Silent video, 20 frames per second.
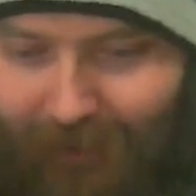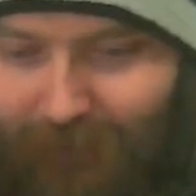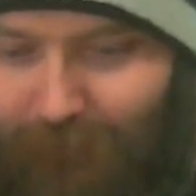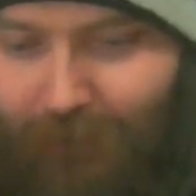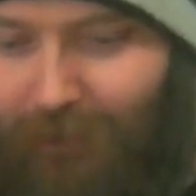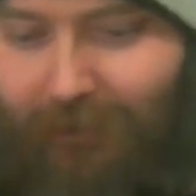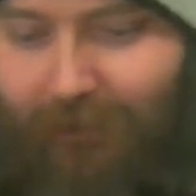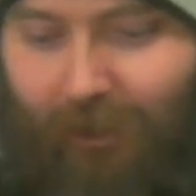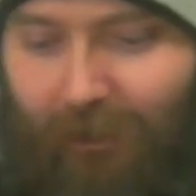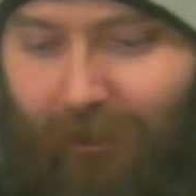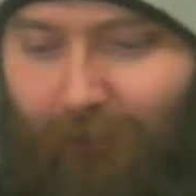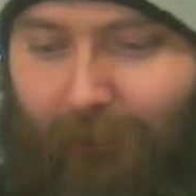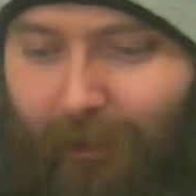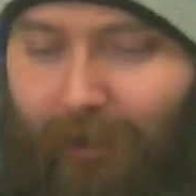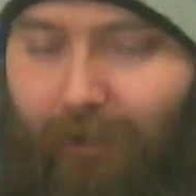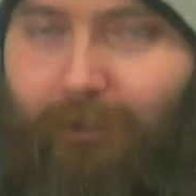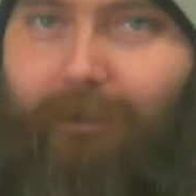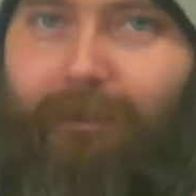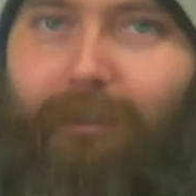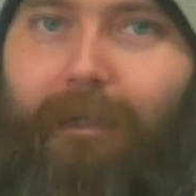one's all
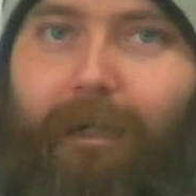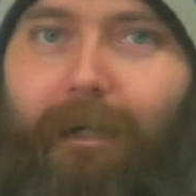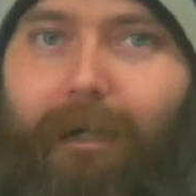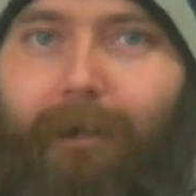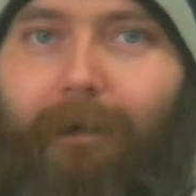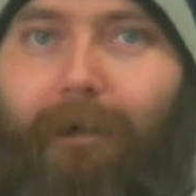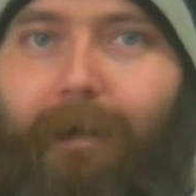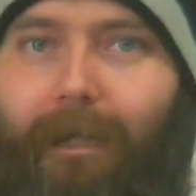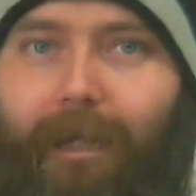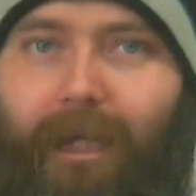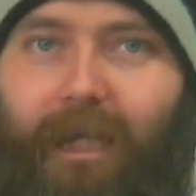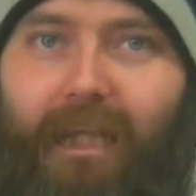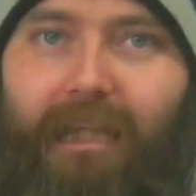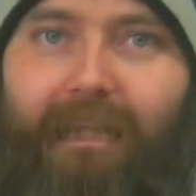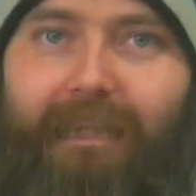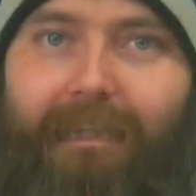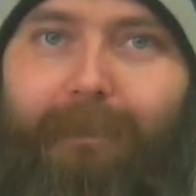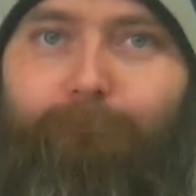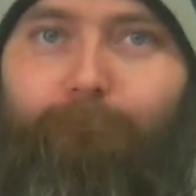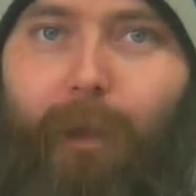about,
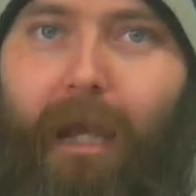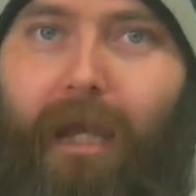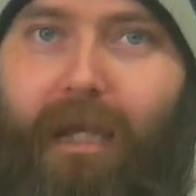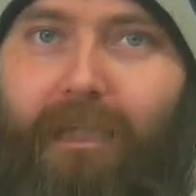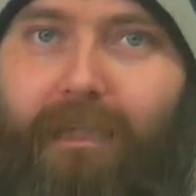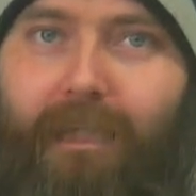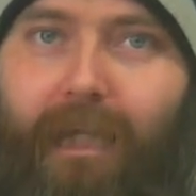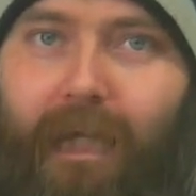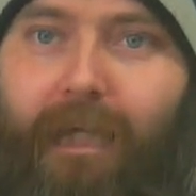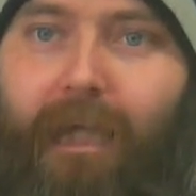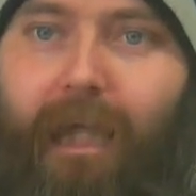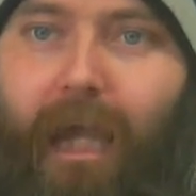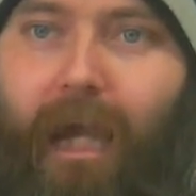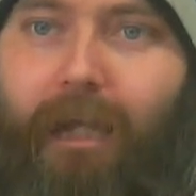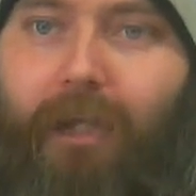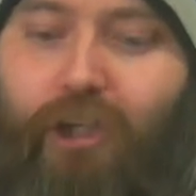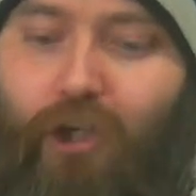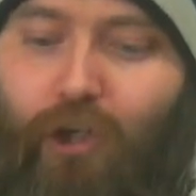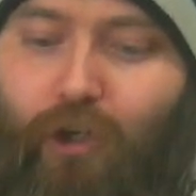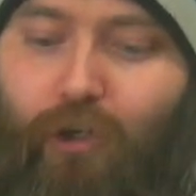in space they
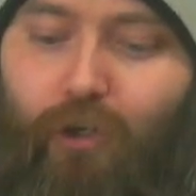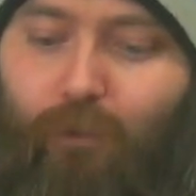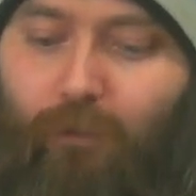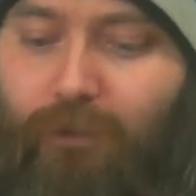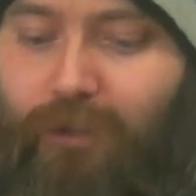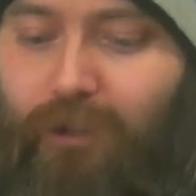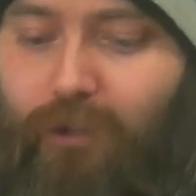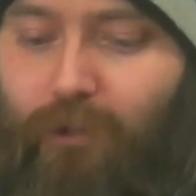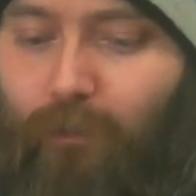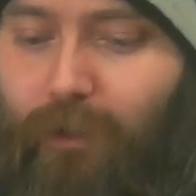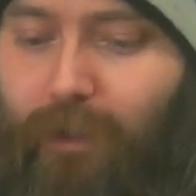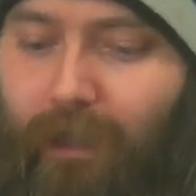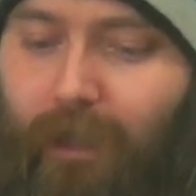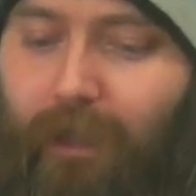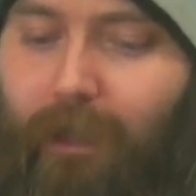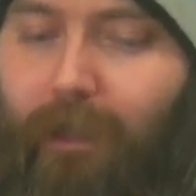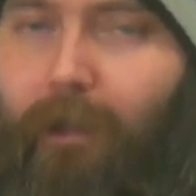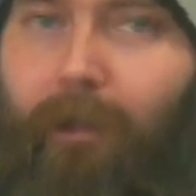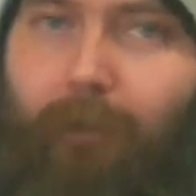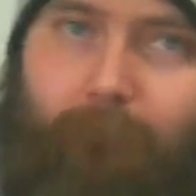can't hear you
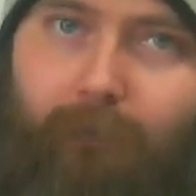scream.